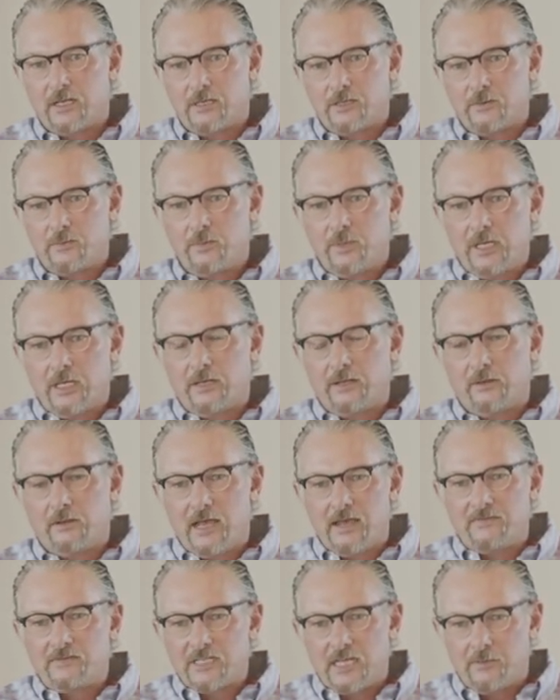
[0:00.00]
being a
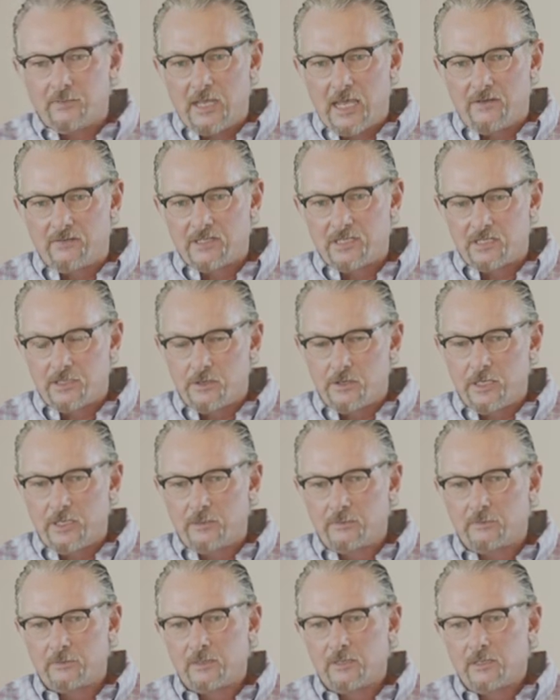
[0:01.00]
lifetime
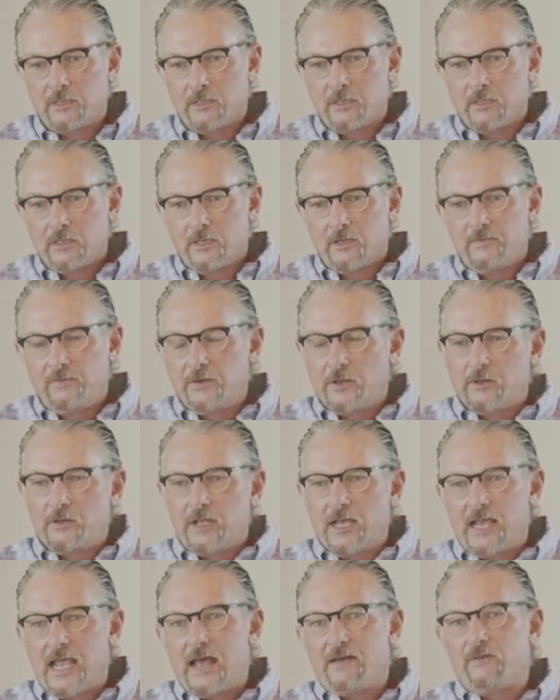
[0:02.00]
Galvestonian, feeling
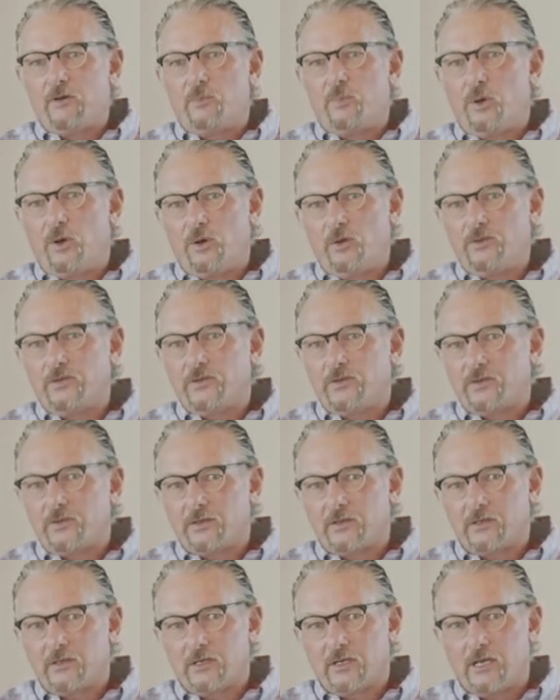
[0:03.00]
like I have a pulse
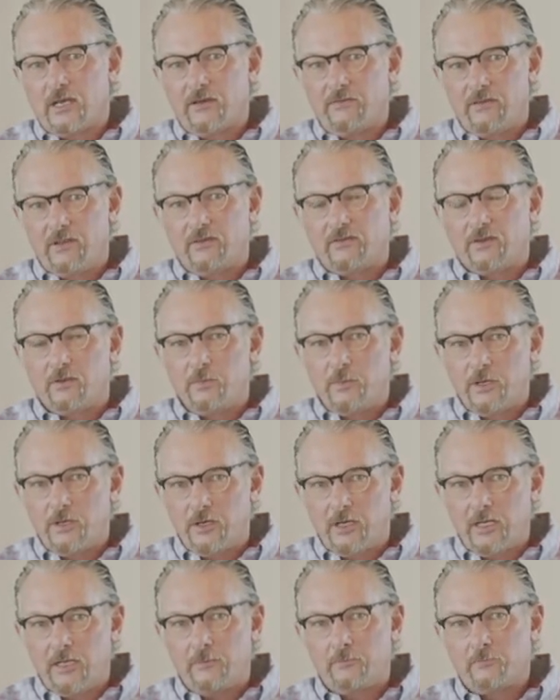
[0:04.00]
of this
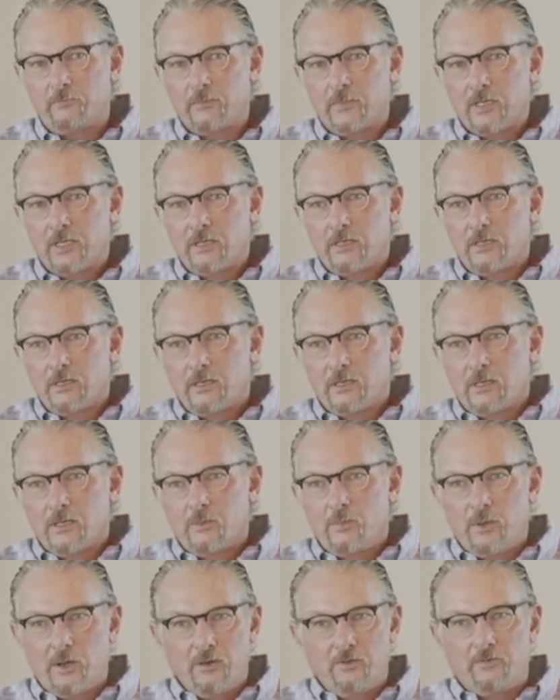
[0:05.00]
community,
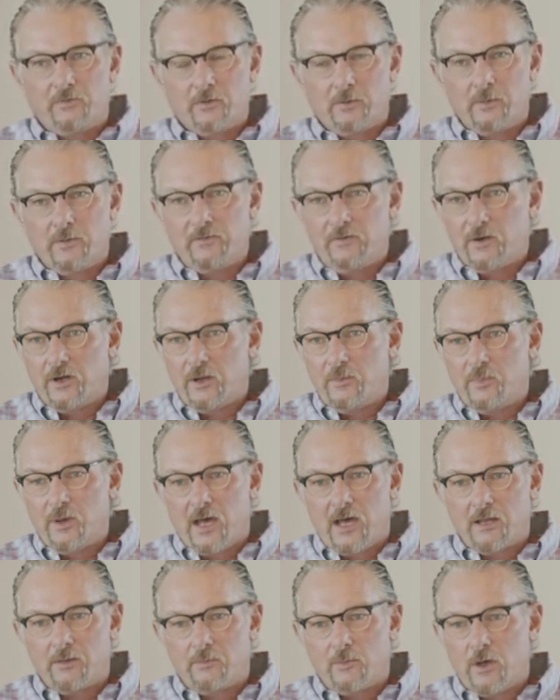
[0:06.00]
both from the very
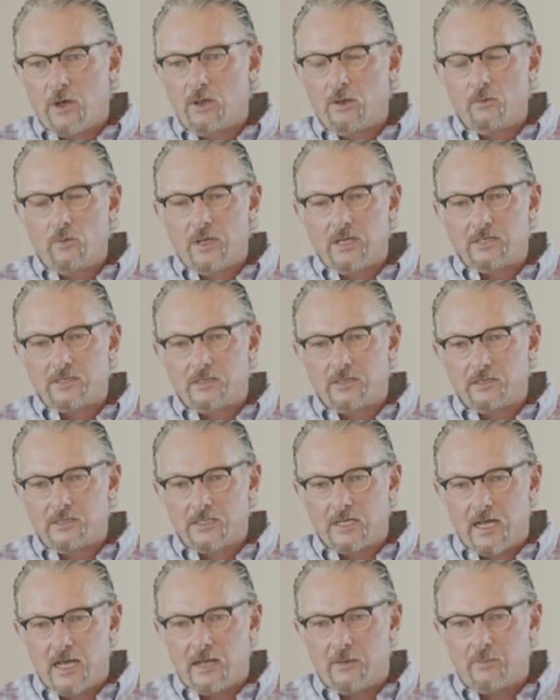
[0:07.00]
bottom all the way to the
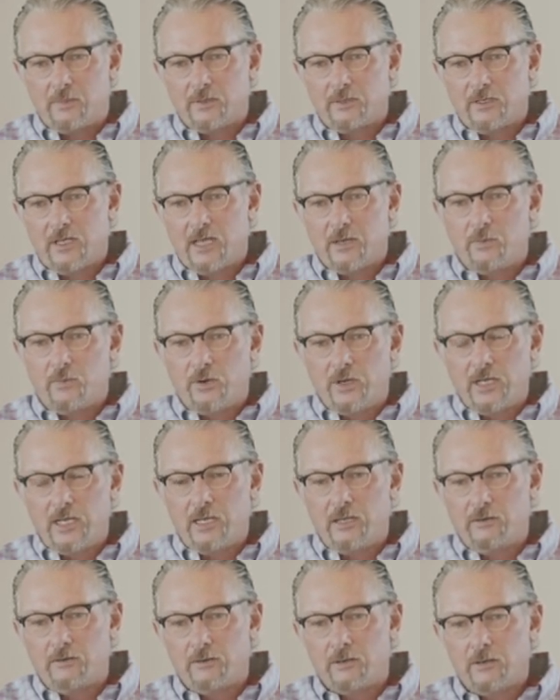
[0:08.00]
top, and
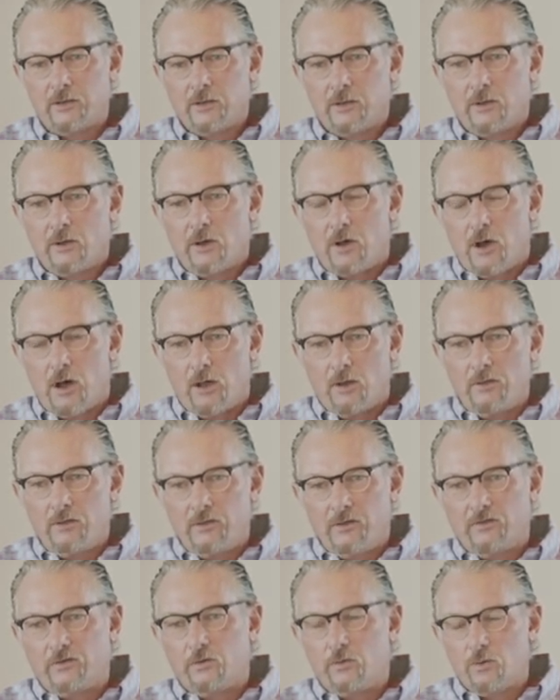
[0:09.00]
bringing all of
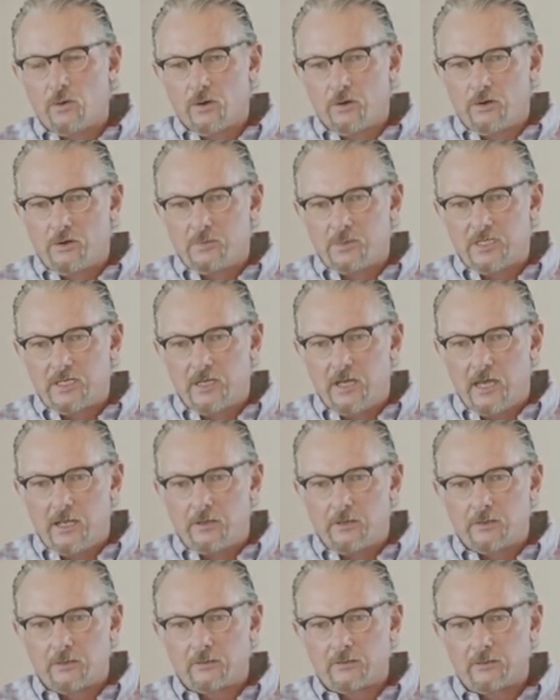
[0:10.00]
those core groups
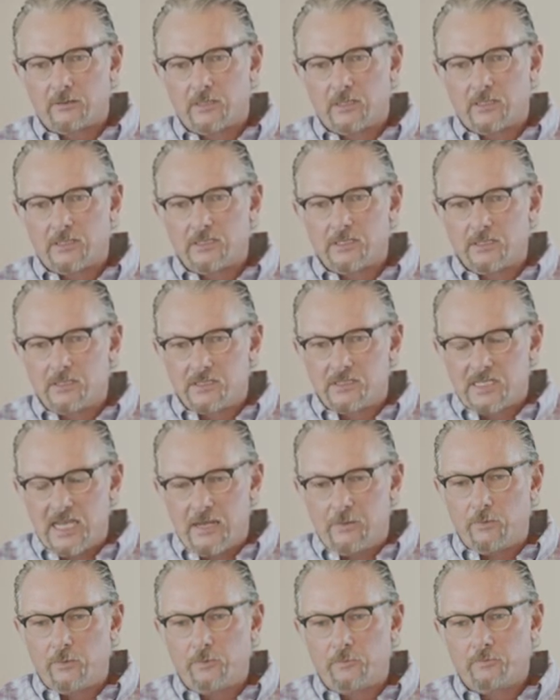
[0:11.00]
together to the
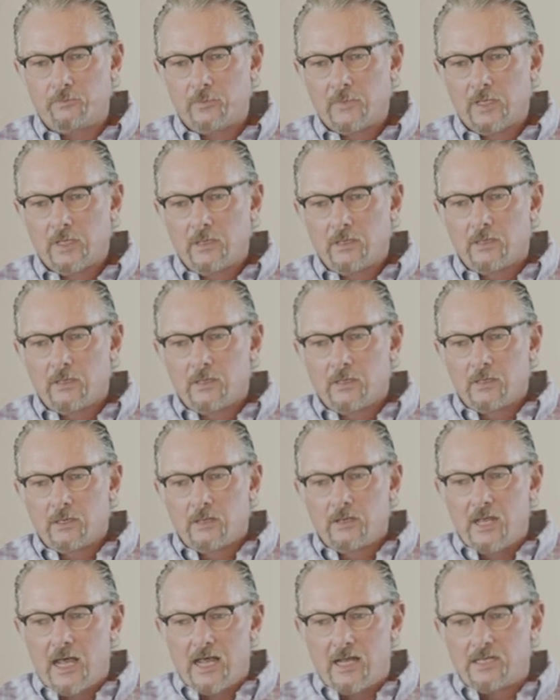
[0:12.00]
table.
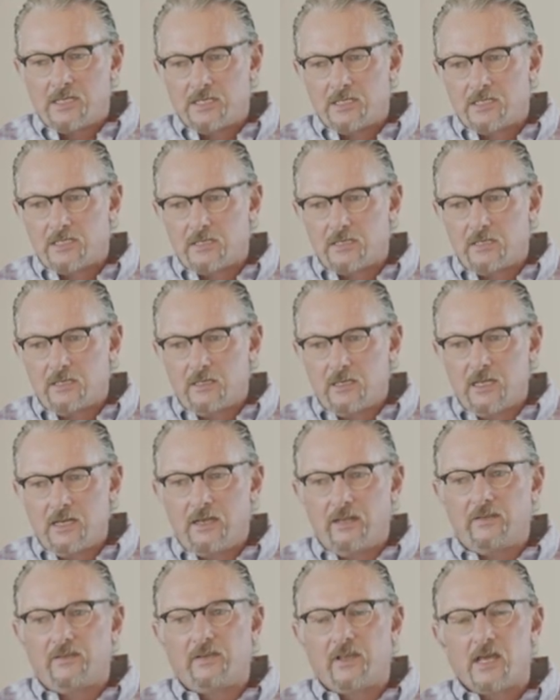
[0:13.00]
Not just in
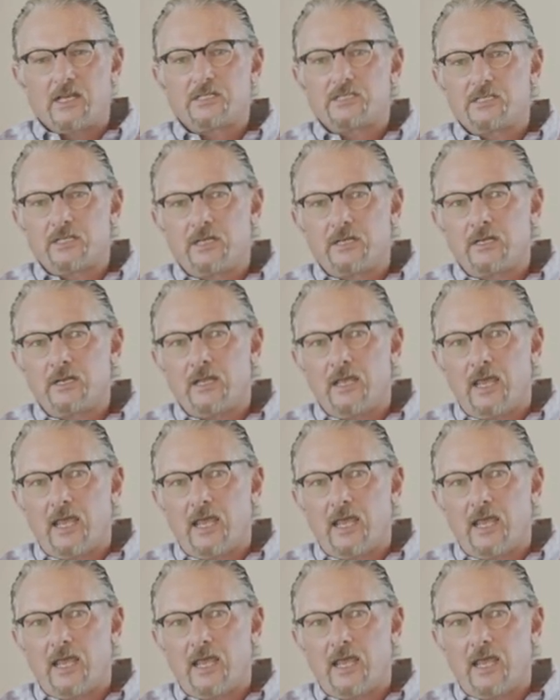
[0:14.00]
discussion